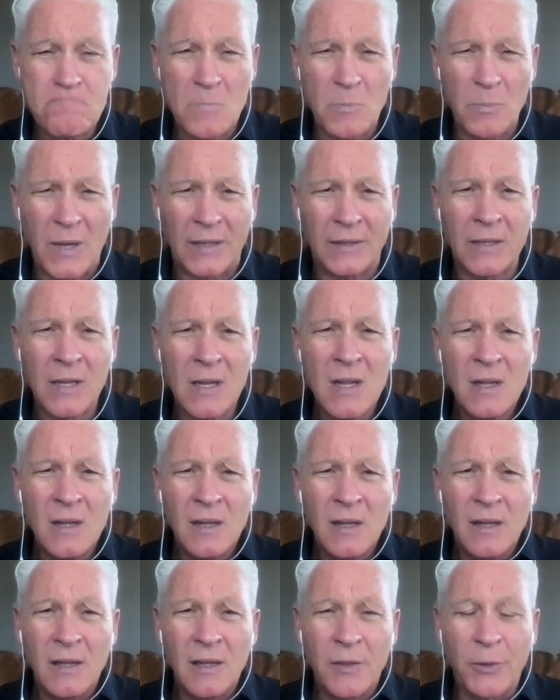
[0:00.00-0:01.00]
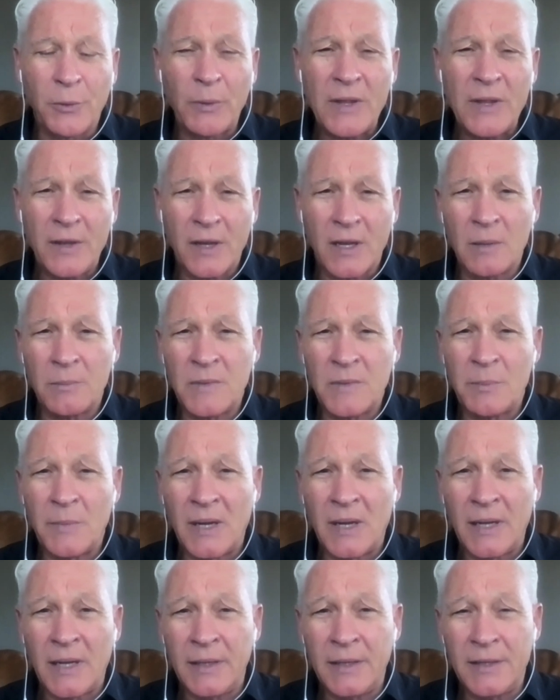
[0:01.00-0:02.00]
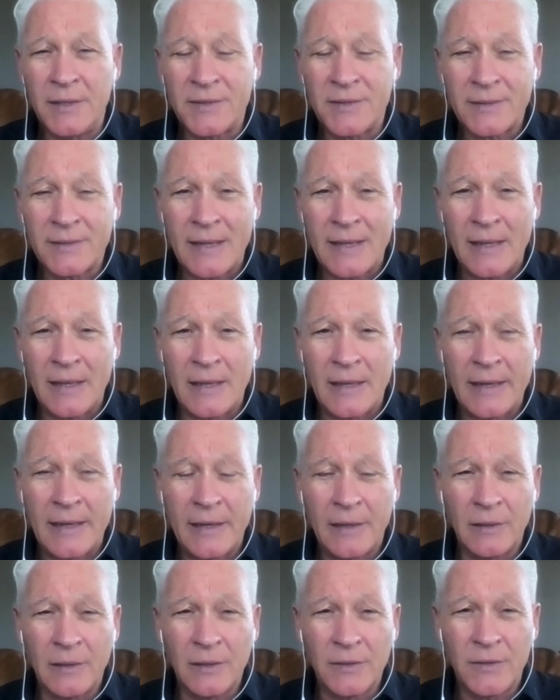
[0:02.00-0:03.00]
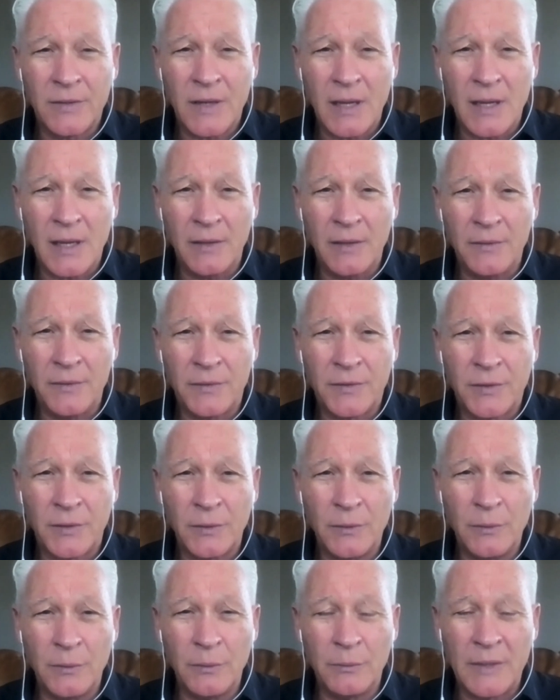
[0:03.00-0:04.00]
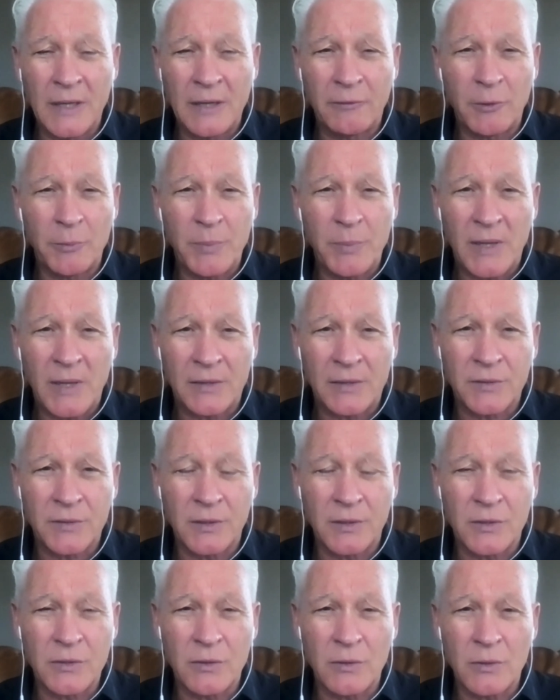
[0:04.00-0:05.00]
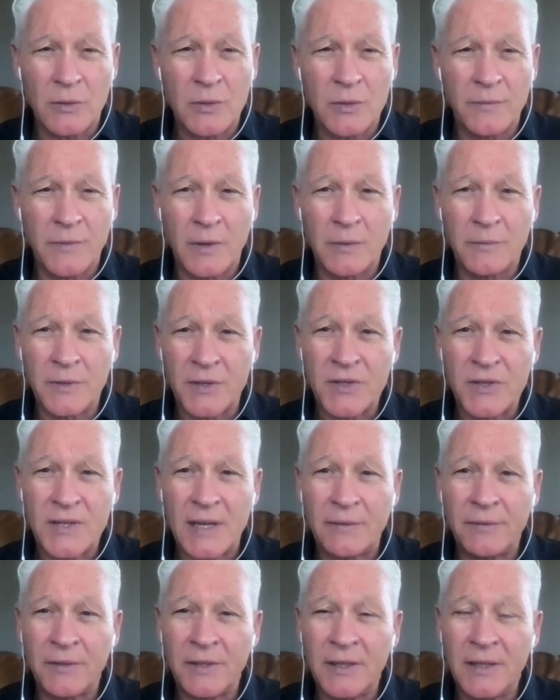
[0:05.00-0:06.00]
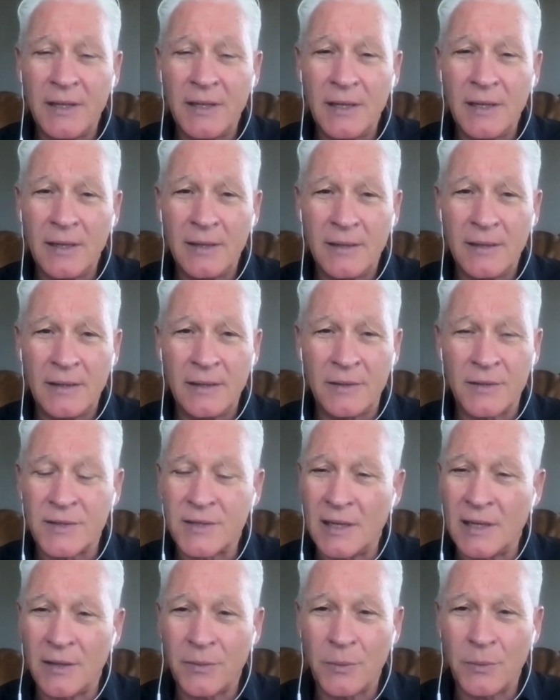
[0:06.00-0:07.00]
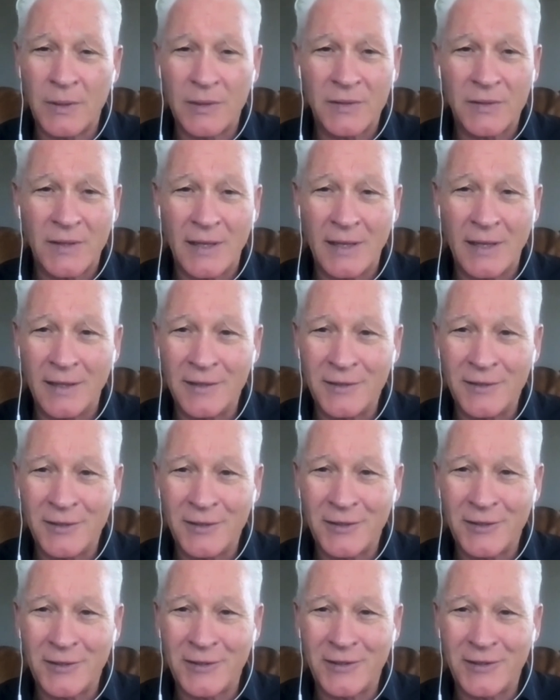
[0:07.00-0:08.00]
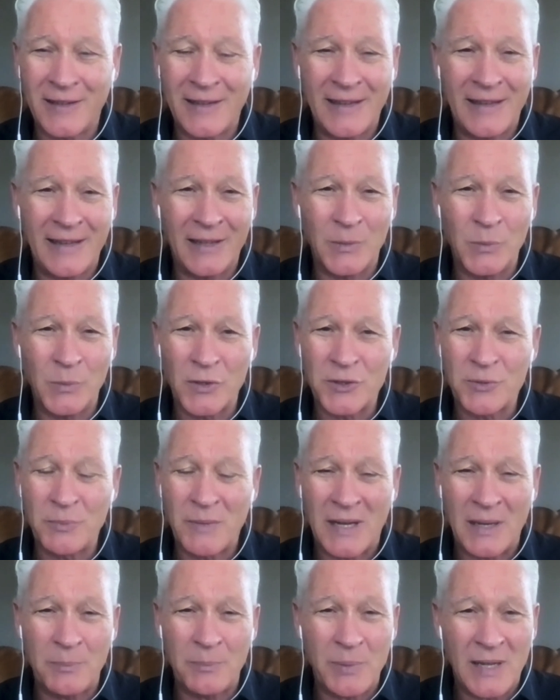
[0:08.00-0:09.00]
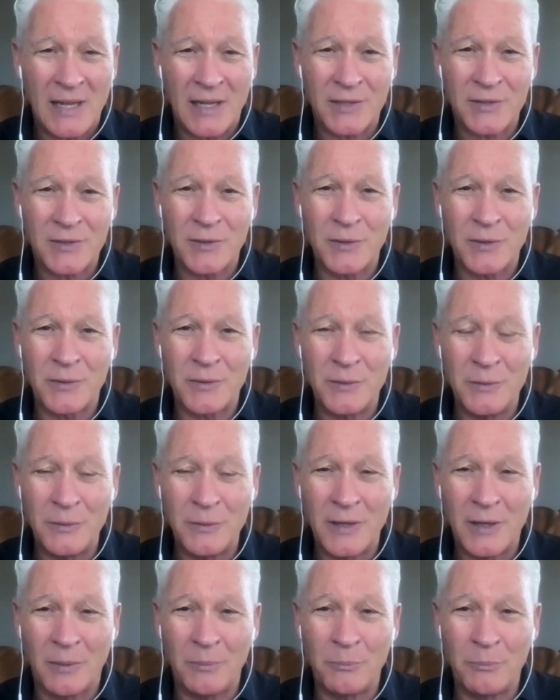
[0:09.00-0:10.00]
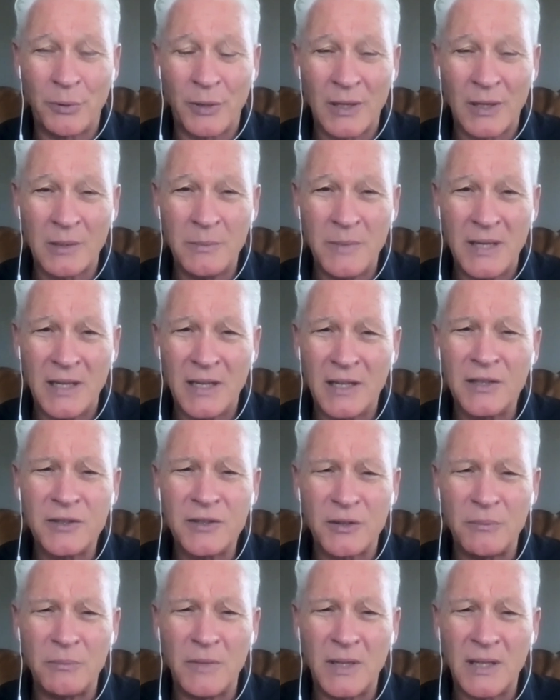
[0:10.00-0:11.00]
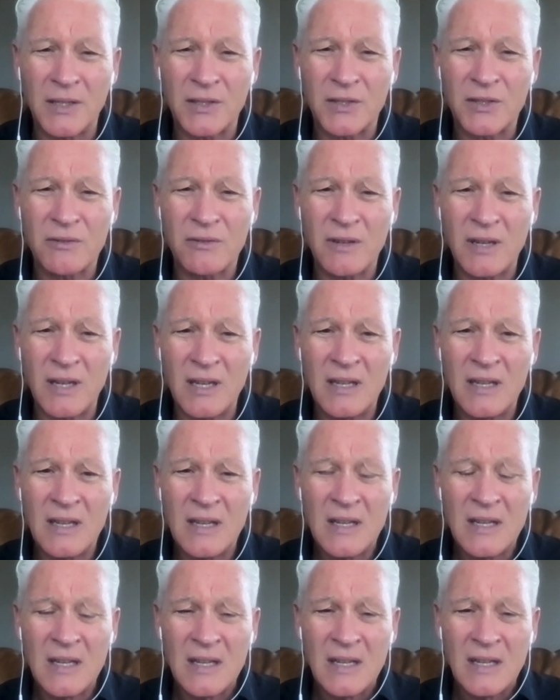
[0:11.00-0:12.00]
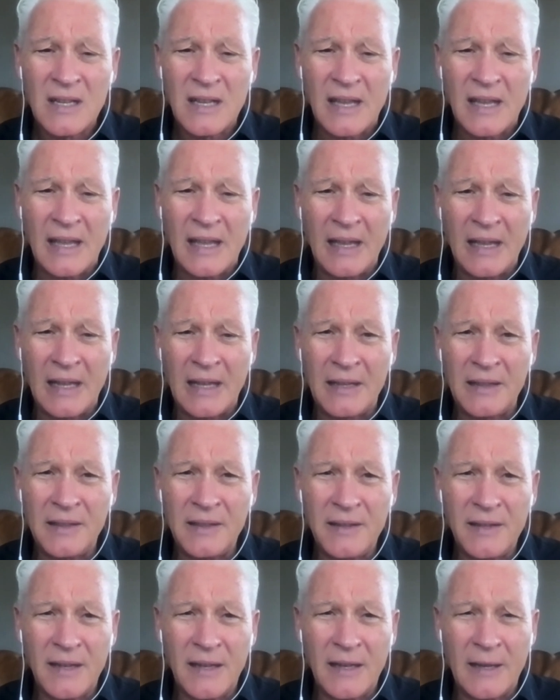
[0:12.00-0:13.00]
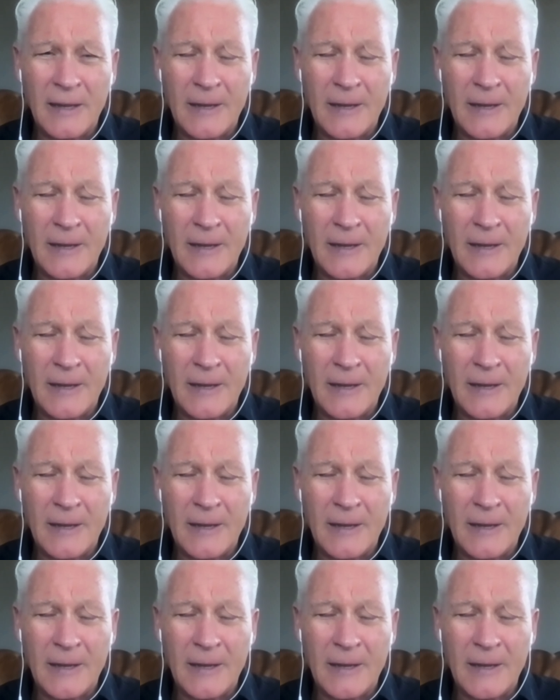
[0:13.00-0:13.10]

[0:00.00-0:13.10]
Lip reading: but three that come to mind is Harold Taves, who never pastored a church of over 70 in Southwest Kansas and was my pastor, who helped bring me into ministry and